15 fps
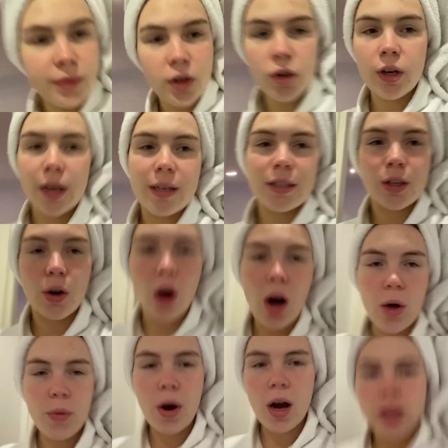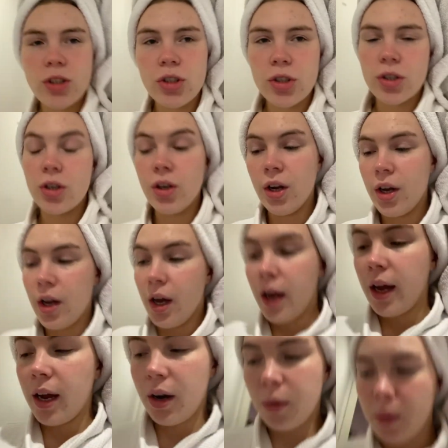Okay, so all washed,
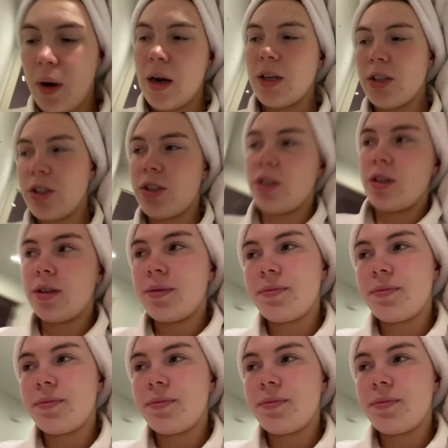hair washed.